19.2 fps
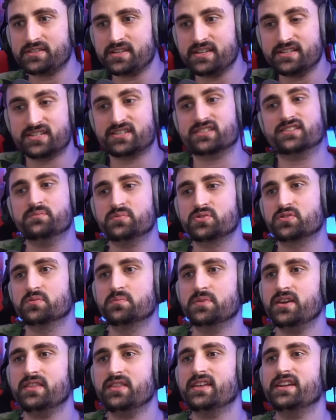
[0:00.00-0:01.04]
it seems to
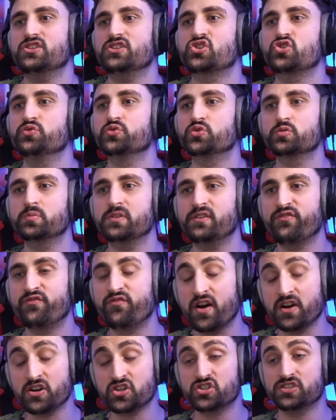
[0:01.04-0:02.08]
me that it's going to be
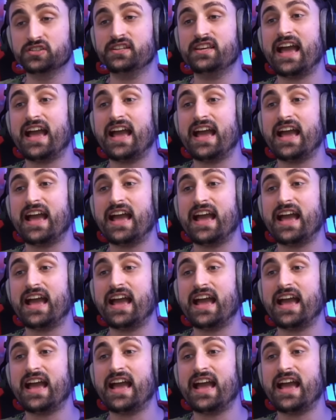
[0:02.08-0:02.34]
functionally